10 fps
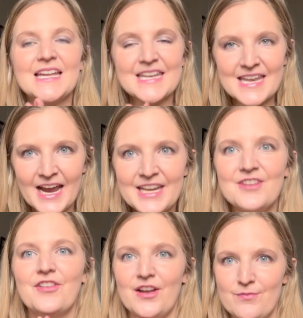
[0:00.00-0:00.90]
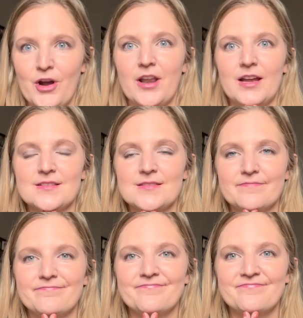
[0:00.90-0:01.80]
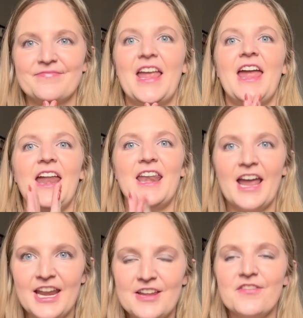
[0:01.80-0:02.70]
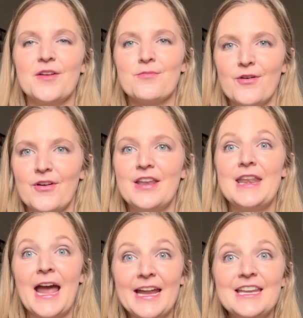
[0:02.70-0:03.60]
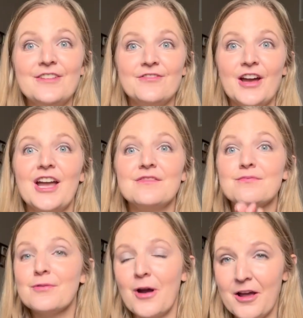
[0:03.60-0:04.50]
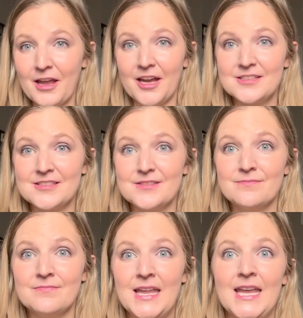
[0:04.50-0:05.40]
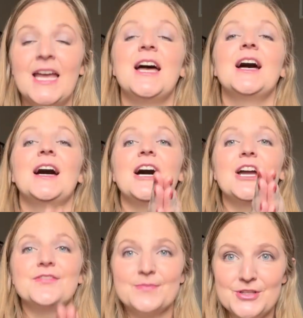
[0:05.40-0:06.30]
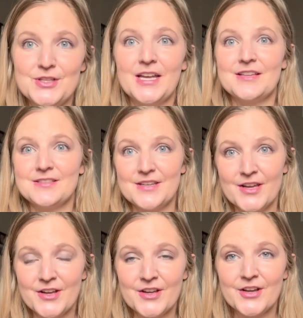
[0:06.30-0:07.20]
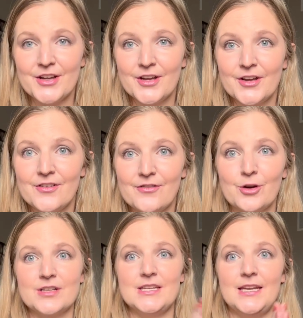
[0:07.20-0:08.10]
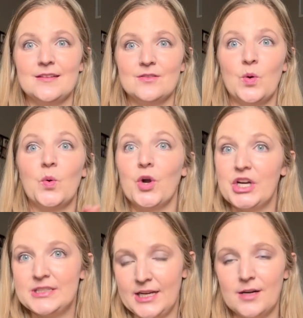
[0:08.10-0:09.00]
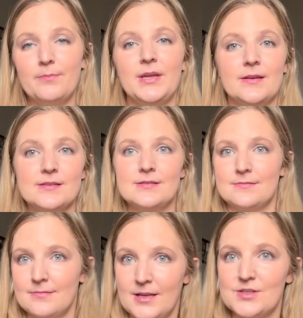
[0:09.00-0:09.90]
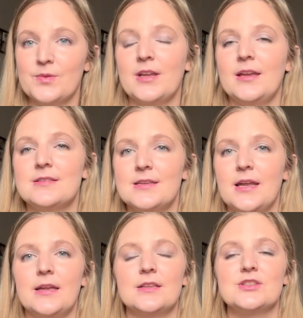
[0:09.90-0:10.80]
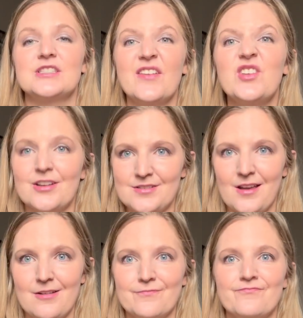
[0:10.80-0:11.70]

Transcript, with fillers: 95 products. 95, 95 products are from 2014 or earlier because that's when I did it, seven years ago.